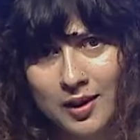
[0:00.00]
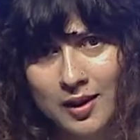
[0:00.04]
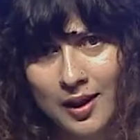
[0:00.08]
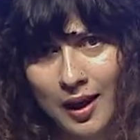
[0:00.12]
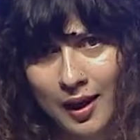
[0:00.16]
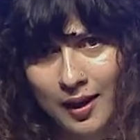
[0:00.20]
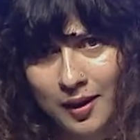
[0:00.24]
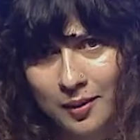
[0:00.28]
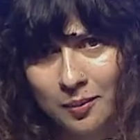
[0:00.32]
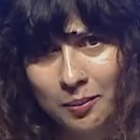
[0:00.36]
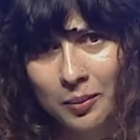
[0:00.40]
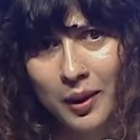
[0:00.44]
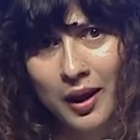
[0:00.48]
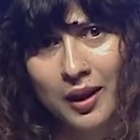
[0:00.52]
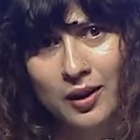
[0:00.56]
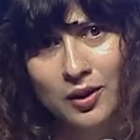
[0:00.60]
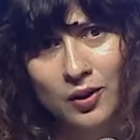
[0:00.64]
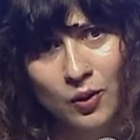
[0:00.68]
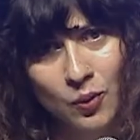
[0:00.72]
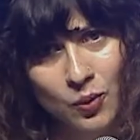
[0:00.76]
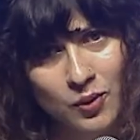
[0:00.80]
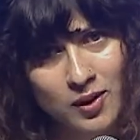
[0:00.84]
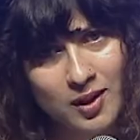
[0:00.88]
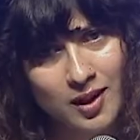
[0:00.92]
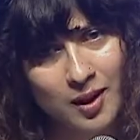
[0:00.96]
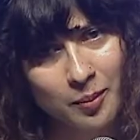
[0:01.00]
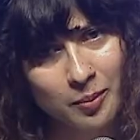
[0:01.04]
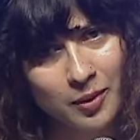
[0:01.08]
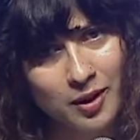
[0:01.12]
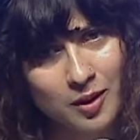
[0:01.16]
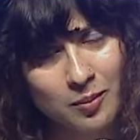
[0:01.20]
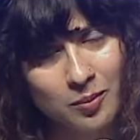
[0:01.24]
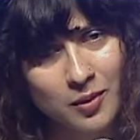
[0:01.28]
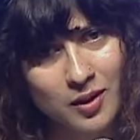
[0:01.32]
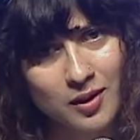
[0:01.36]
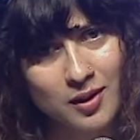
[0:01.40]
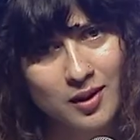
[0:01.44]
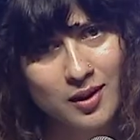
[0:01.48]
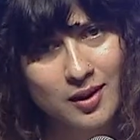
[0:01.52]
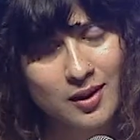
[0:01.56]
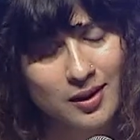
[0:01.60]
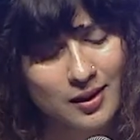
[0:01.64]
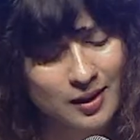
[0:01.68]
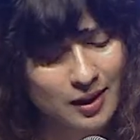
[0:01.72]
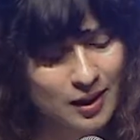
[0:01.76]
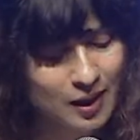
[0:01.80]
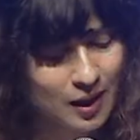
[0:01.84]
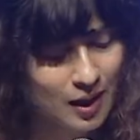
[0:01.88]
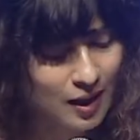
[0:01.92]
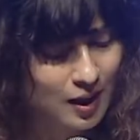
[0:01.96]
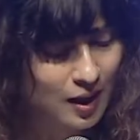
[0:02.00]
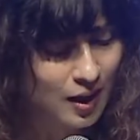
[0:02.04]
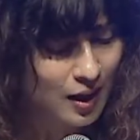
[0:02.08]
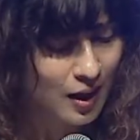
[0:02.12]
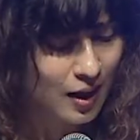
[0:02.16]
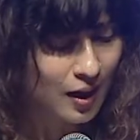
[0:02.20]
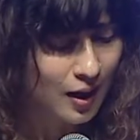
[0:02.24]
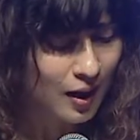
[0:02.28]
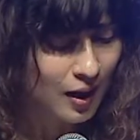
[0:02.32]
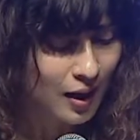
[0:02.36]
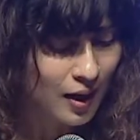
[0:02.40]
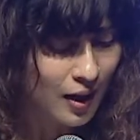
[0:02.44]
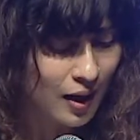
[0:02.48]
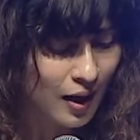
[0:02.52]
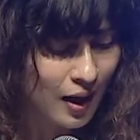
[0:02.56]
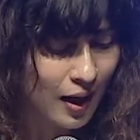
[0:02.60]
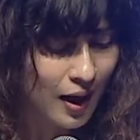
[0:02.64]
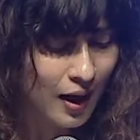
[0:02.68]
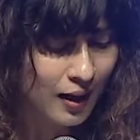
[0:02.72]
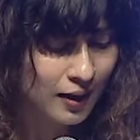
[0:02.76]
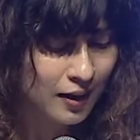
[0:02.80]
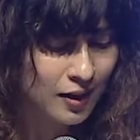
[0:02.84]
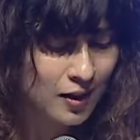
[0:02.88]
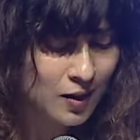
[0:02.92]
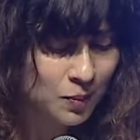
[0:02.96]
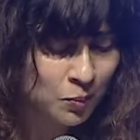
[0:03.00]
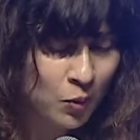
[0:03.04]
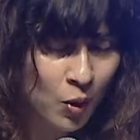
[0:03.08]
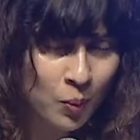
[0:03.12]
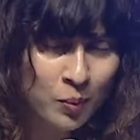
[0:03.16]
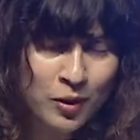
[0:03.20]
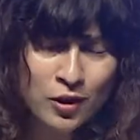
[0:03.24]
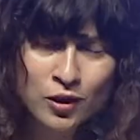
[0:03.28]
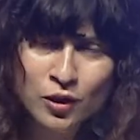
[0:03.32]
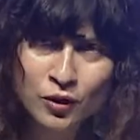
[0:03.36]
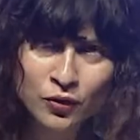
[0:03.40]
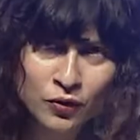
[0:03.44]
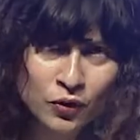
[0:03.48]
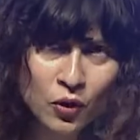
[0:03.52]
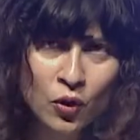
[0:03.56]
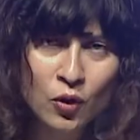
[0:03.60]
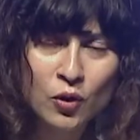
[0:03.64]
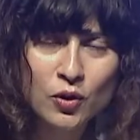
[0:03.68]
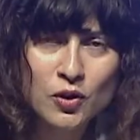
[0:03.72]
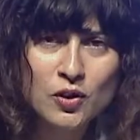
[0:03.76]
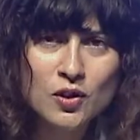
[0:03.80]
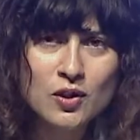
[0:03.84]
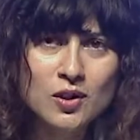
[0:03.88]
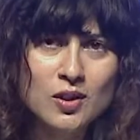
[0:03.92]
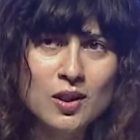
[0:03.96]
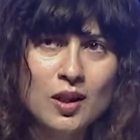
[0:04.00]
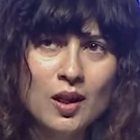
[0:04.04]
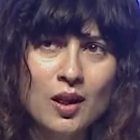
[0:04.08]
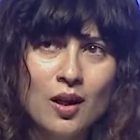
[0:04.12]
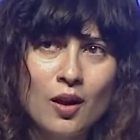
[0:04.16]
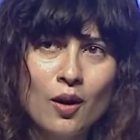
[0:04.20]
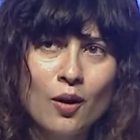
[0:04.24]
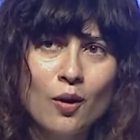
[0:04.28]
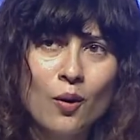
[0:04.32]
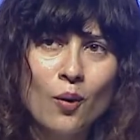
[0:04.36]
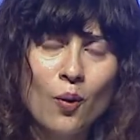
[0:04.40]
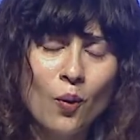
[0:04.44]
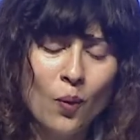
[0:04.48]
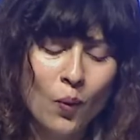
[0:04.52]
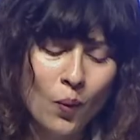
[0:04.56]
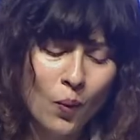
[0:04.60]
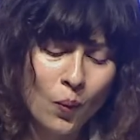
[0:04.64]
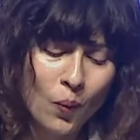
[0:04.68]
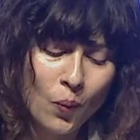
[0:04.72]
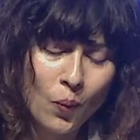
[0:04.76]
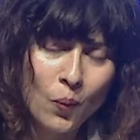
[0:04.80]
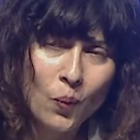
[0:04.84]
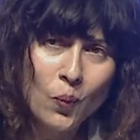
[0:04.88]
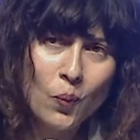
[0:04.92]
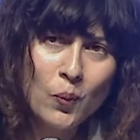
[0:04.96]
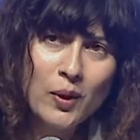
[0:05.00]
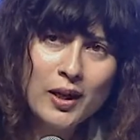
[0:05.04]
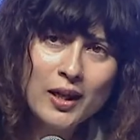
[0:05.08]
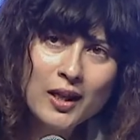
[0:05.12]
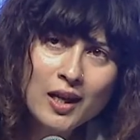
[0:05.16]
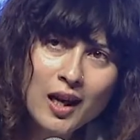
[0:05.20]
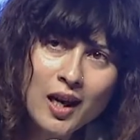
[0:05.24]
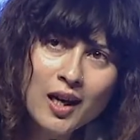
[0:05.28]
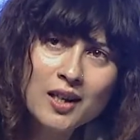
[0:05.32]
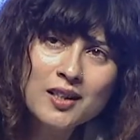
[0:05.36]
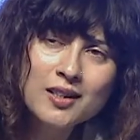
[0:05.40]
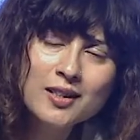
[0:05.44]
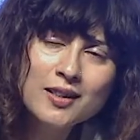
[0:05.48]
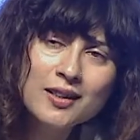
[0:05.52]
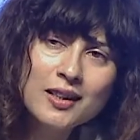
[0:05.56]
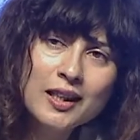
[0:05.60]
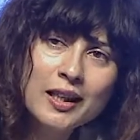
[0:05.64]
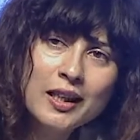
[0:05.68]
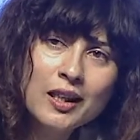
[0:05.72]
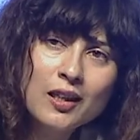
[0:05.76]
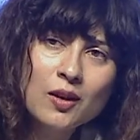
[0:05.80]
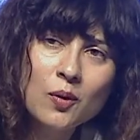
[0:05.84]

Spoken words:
tied by those commitments? At this moment, of course, we can't think